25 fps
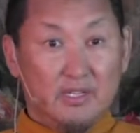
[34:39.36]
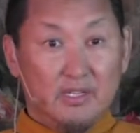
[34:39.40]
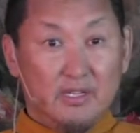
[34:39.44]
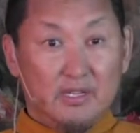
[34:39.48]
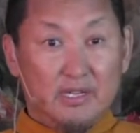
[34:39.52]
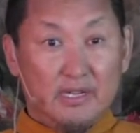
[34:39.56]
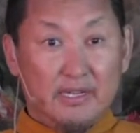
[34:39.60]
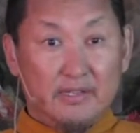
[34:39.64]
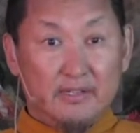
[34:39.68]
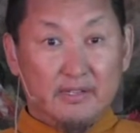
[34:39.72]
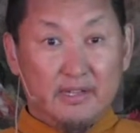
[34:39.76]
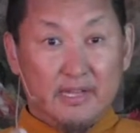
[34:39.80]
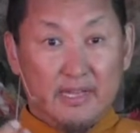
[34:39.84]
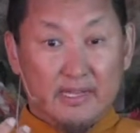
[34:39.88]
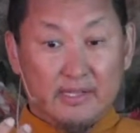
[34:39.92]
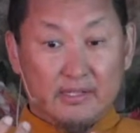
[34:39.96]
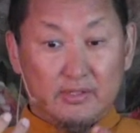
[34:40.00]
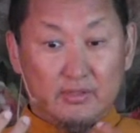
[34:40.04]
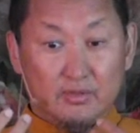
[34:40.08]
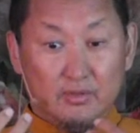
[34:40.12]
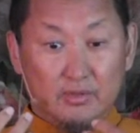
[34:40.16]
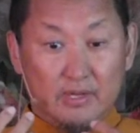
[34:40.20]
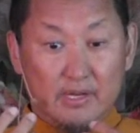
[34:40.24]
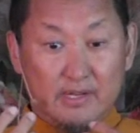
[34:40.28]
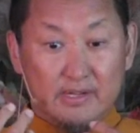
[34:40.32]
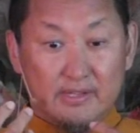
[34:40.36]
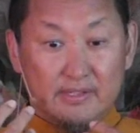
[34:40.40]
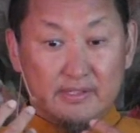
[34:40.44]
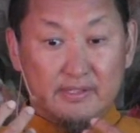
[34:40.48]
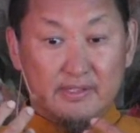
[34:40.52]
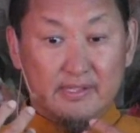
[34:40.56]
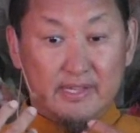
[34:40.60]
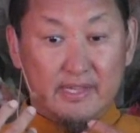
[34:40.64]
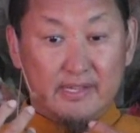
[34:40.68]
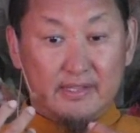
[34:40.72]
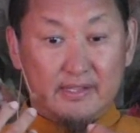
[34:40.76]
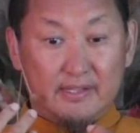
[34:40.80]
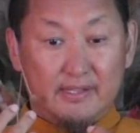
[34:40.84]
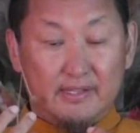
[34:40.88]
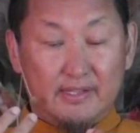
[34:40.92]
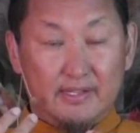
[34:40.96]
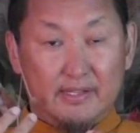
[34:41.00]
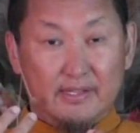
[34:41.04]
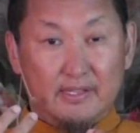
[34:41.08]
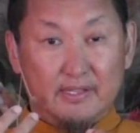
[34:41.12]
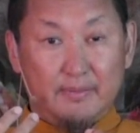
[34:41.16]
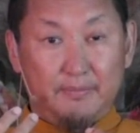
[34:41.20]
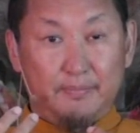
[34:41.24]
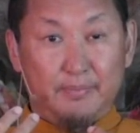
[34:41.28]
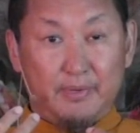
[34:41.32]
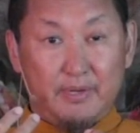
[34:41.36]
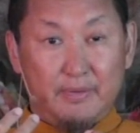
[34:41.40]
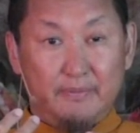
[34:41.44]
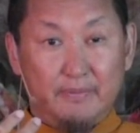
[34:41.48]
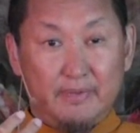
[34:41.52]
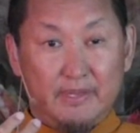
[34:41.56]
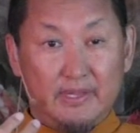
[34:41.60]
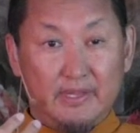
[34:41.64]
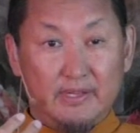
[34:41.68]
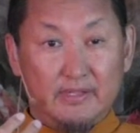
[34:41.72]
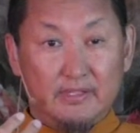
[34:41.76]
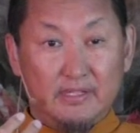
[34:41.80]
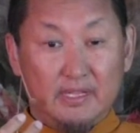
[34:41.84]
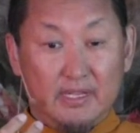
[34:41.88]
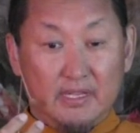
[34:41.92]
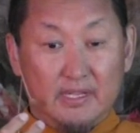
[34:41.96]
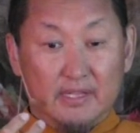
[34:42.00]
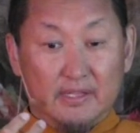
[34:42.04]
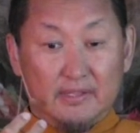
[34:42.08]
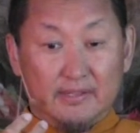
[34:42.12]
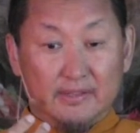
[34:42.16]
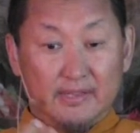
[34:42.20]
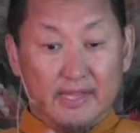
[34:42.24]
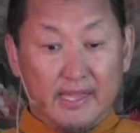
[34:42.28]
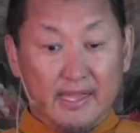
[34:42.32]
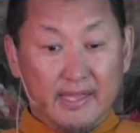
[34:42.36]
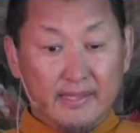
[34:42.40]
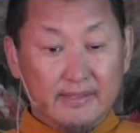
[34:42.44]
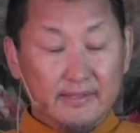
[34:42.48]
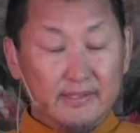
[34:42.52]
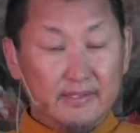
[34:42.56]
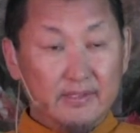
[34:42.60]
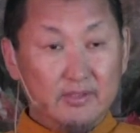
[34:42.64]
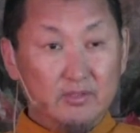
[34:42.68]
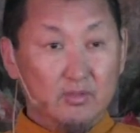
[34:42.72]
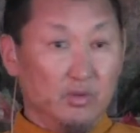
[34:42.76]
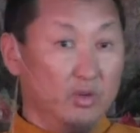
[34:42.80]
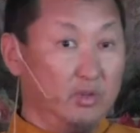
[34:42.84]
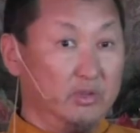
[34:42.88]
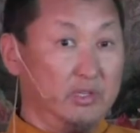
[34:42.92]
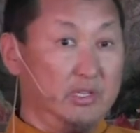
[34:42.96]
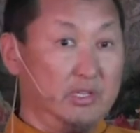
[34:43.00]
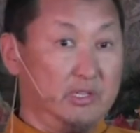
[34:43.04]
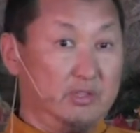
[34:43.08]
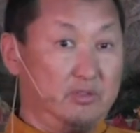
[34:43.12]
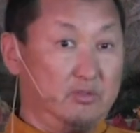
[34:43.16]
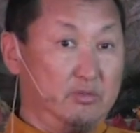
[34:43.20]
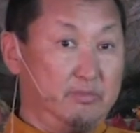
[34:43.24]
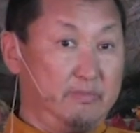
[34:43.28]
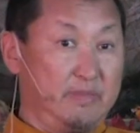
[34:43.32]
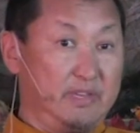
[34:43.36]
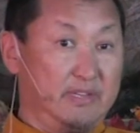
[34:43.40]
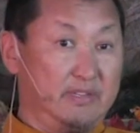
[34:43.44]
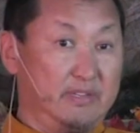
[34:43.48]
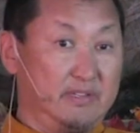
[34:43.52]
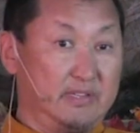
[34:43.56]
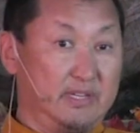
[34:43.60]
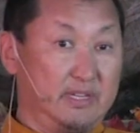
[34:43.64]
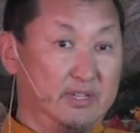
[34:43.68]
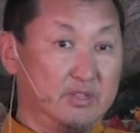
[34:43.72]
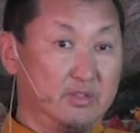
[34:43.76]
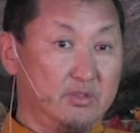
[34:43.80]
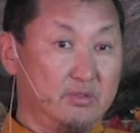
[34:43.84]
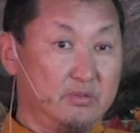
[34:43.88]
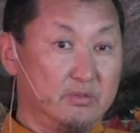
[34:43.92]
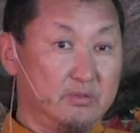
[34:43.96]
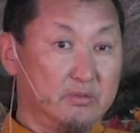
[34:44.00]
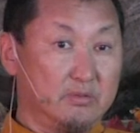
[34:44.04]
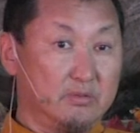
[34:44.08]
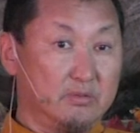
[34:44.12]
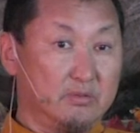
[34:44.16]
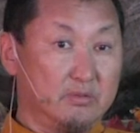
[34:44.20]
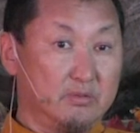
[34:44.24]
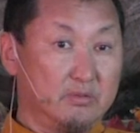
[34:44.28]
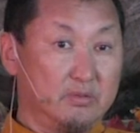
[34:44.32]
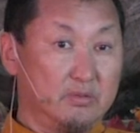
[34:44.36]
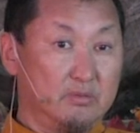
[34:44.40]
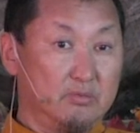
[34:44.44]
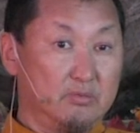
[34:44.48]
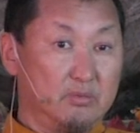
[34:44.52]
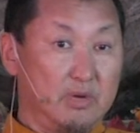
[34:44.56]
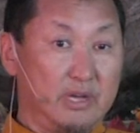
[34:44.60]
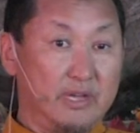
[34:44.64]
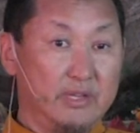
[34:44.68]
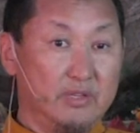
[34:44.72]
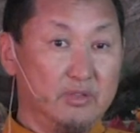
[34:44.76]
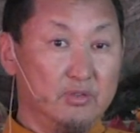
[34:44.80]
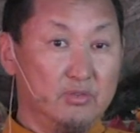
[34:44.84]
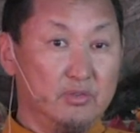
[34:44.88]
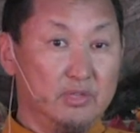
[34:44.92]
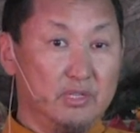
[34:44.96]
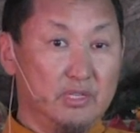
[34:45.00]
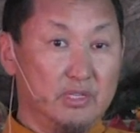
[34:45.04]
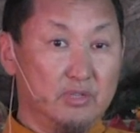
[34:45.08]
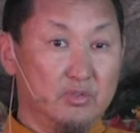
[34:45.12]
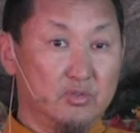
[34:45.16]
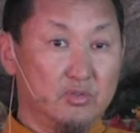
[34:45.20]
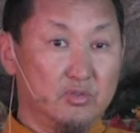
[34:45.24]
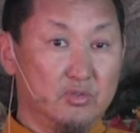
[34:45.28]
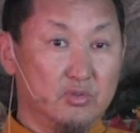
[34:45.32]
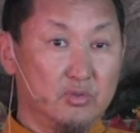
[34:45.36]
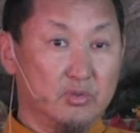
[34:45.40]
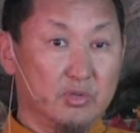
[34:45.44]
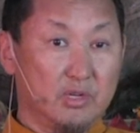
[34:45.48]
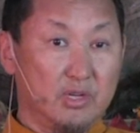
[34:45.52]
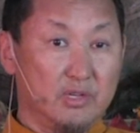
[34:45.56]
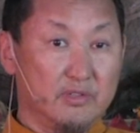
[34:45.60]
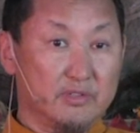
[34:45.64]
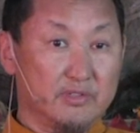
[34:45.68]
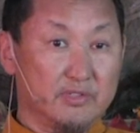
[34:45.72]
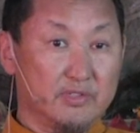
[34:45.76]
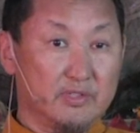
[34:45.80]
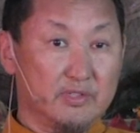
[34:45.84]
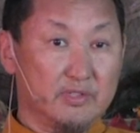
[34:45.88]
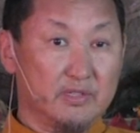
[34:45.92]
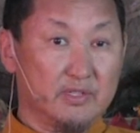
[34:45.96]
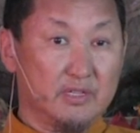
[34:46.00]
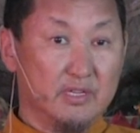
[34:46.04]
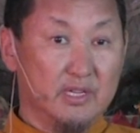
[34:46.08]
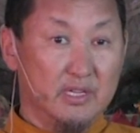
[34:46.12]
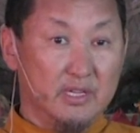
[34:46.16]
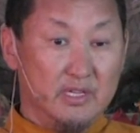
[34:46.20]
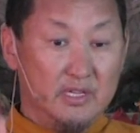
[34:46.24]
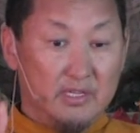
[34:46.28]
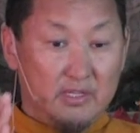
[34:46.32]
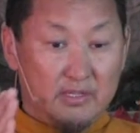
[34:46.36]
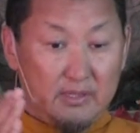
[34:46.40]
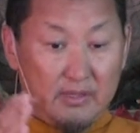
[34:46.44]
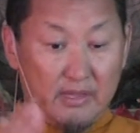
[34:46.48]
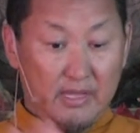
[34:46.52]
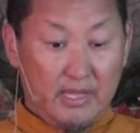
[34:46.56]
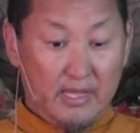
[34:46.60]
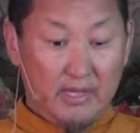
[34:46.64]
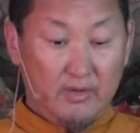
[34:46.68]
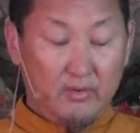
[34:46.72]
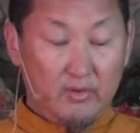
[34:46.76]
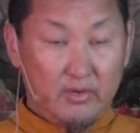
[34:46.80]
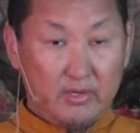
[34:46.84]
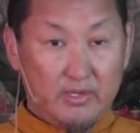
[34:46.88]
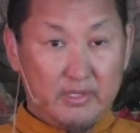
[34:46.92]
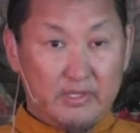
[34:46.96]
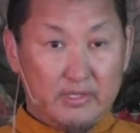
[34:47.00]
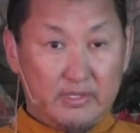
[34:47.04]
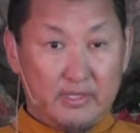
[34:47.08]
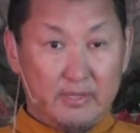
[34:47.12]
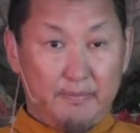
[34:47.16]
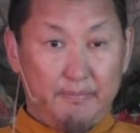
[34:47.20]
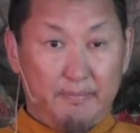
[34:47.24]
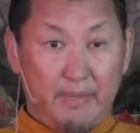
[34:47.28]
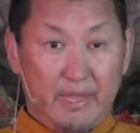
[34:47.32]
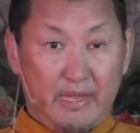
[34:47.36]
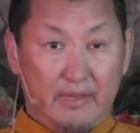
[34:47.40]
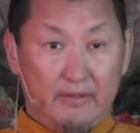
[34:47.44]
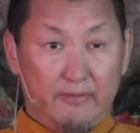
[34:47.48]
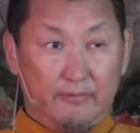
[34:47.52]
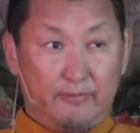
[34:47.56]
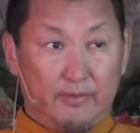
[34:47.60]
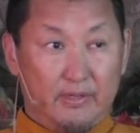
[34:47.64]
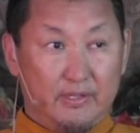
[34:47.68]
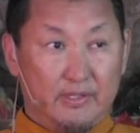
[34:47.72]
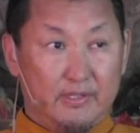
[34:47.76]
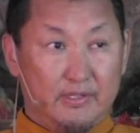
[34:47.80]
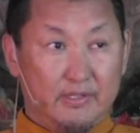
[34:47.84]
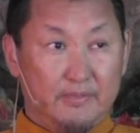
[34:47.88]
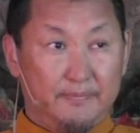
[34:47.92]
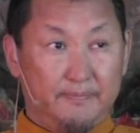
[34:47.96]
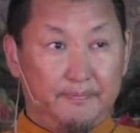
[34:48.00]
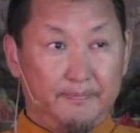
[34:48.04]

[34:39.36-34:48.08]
and like to understand the impermanent. Then no need to meditation. Why you need to concern? Now it's the benefit.